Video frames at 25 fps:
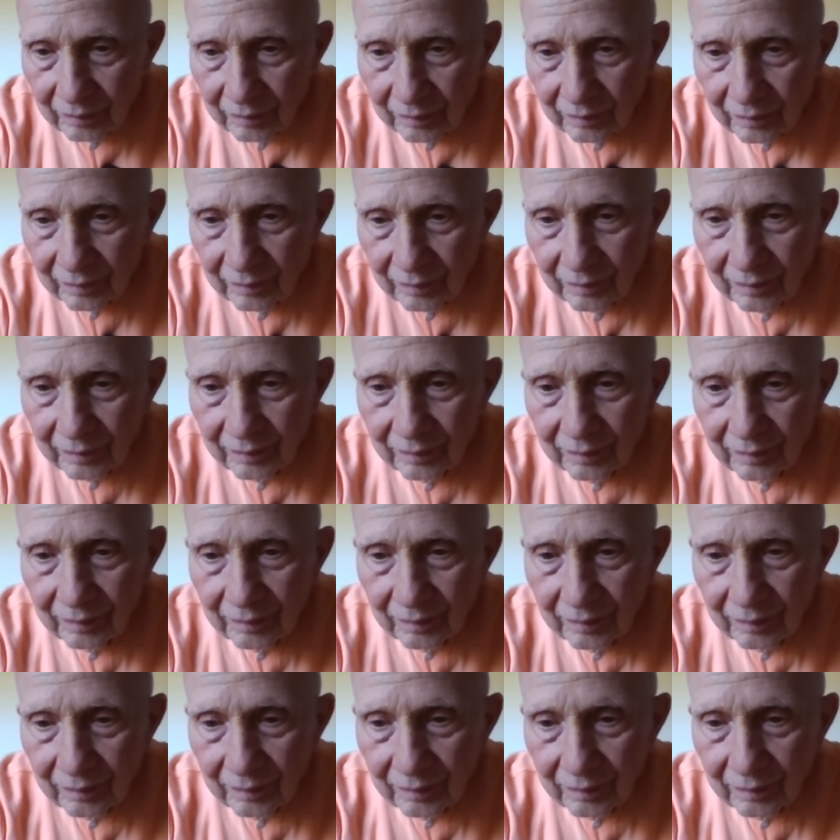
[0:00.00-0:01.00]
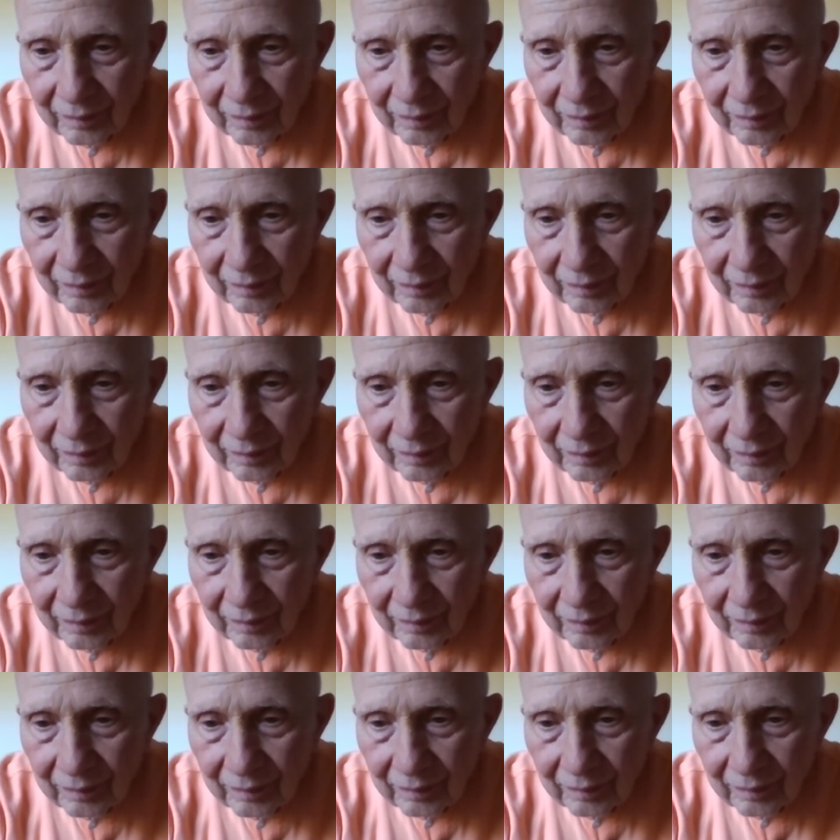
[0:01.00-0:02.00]

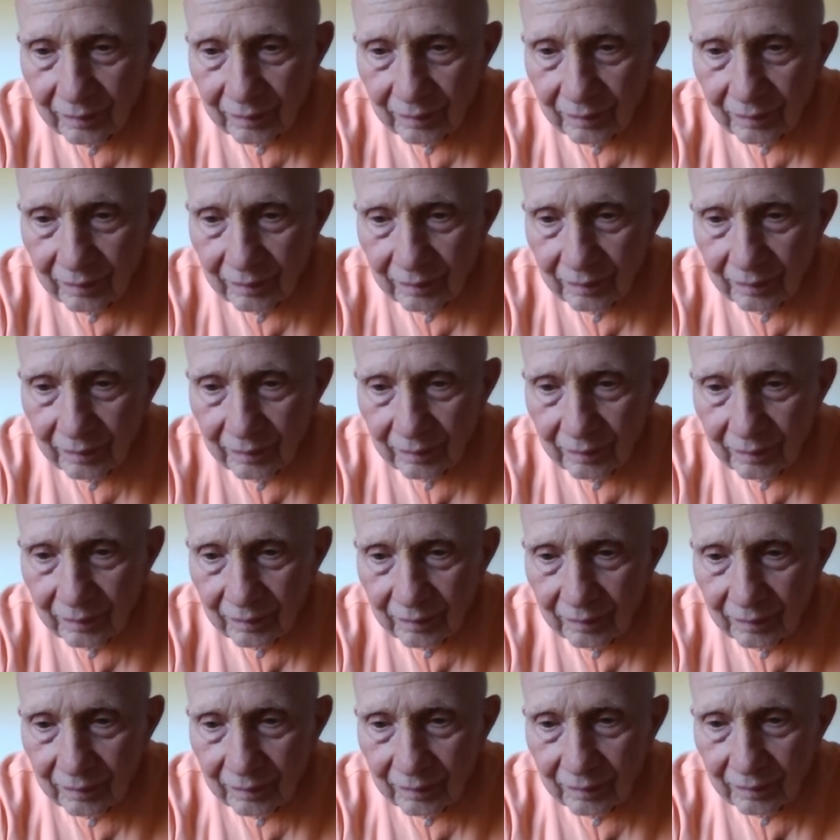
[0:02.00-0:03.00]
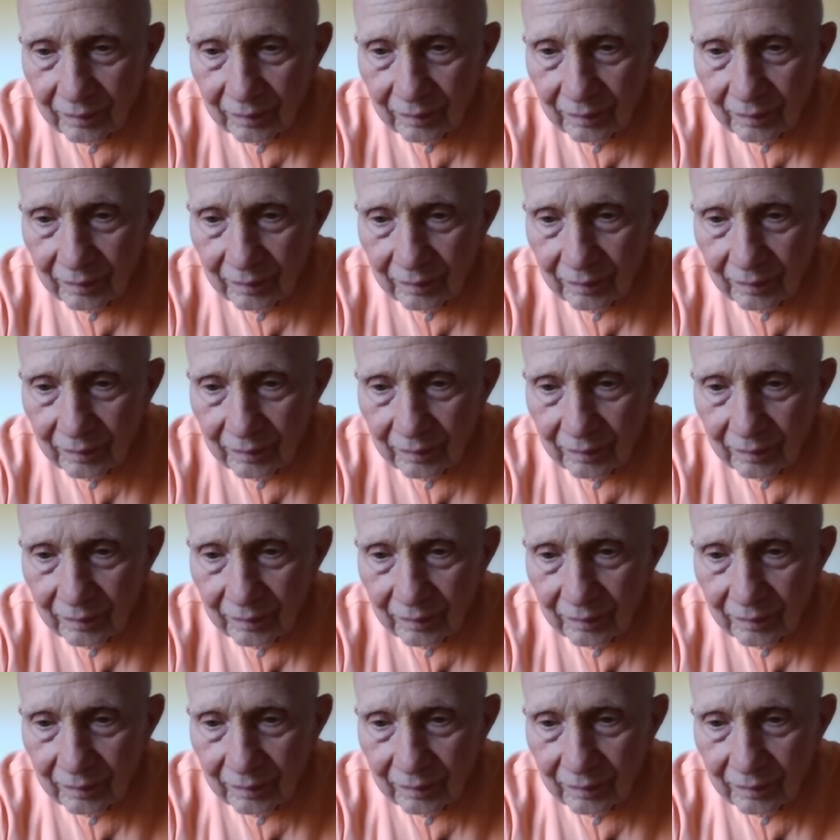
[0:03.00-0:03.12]
Nobody speaks.